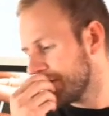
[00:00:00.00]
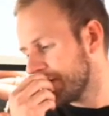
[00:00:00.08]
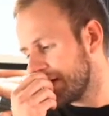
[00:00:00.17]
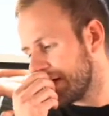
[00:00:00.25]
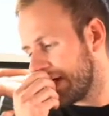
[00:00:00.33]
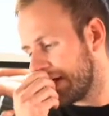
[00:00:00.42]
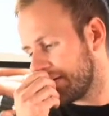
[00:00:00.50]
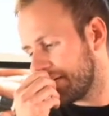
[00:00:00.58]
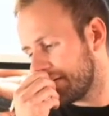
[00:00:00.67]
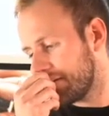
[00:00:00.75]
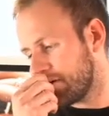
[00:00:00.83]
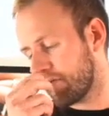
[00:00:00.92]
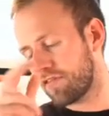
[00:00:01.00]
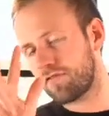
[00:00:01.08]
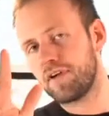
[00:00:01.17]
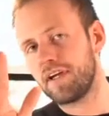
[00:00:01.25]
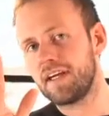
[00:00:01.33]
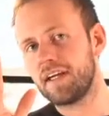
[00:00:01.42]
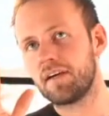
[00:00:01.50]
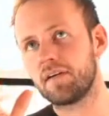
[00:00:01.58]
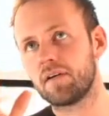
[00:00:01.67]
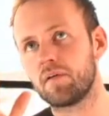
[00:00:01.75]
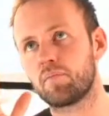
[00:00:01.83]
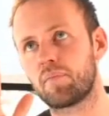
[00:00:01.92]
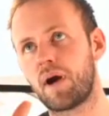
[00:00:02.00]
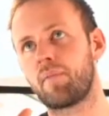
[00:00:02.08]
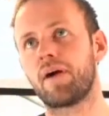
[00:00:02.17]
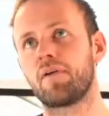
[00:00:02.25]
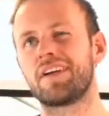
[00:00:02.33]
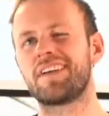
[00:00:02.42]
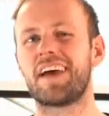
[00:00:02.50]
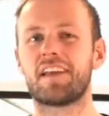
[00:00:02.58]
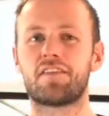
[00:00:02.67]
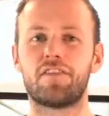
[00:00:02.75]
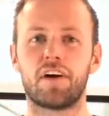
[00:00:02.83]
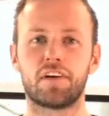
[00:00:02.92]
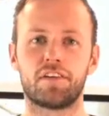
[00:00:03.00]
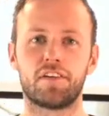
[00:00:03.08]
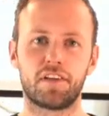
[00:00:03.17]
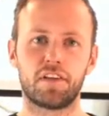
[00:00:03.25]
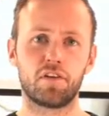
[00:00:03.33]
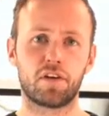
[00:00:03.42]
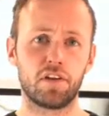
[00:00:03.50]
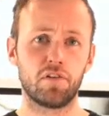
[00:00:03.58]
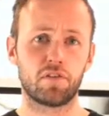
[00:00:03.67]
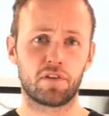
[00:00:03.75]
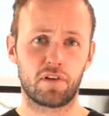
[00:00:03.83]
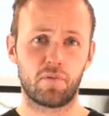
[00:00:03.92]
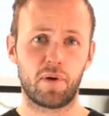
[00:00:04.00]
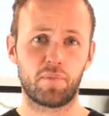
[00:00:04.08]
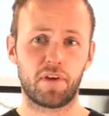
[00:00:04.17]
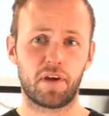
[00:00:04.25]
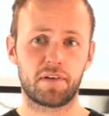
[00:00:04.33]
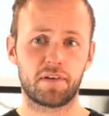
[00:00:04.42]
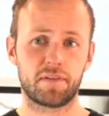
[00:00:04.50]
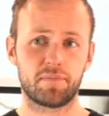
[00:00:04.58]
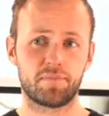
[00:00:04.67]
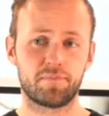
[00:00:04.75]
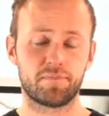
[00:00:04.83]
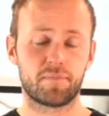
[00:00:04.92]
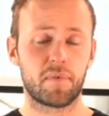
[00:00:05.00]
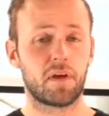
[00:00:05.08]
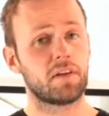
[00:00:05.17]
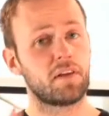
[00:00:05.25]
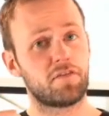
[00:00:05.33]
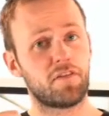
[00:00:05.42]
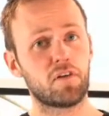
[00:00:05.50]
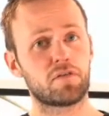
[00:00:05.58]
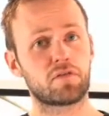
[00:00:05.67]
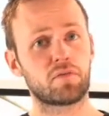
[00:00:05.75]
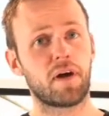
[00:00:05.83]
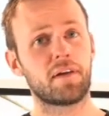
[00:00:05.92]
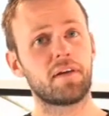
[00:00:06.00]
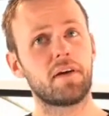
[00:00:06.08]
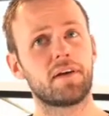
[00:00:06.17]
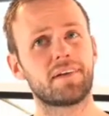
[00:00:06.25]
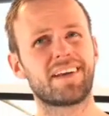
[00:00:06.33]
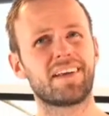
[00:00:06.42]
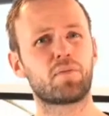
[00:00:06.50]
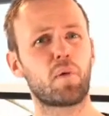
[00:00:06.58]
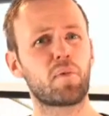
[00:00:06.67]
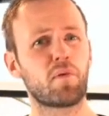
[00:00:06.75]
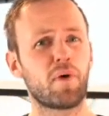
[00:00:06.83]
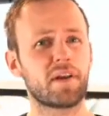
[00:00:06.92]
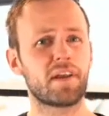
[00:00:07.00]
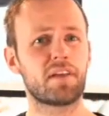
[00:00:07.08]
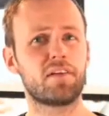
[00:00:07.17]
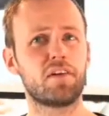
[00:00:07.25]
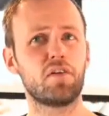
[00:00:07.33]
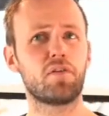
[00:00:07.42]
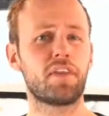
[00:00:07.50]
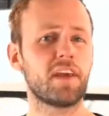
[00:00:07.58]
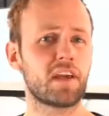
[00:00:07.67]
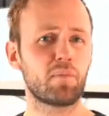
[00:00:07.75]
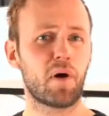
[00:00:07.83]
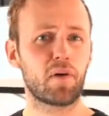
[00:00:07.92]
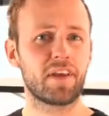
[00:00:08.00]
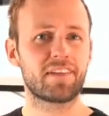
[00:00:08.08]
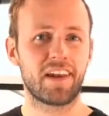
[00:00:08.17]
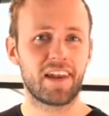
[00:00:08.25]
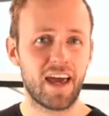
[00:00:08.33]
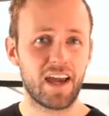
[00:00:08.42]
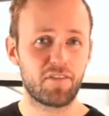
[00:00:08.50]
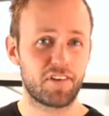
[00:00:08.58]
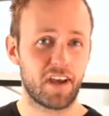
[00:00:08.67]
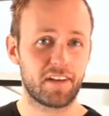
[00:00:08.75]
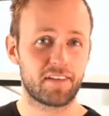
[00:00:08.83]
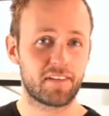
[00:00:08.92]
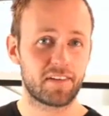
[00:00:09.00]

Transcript: And there are three primary chat functions that you can use on a website. The first one, that is probably the one that you think about, is a live chat.